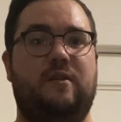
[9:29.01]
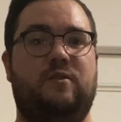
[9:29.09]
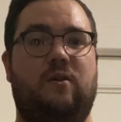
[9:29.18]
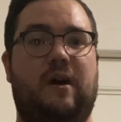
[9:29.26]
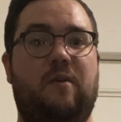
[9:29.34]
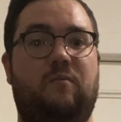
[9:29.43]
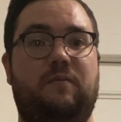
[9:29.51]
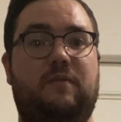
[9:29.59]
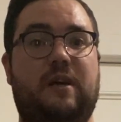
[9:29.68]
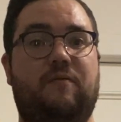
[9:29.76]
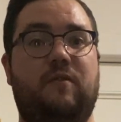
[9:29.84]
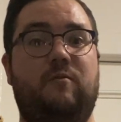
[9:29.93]
So I
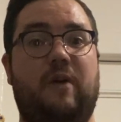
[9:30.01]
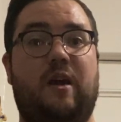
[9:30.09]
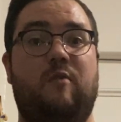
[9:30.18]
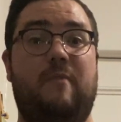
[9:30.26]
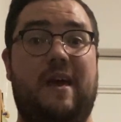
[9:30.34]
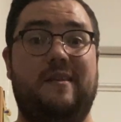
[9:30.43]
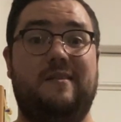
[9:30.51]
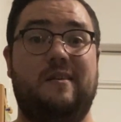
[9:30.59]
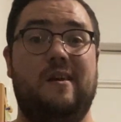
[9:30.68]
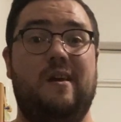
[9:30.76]
definitely recommend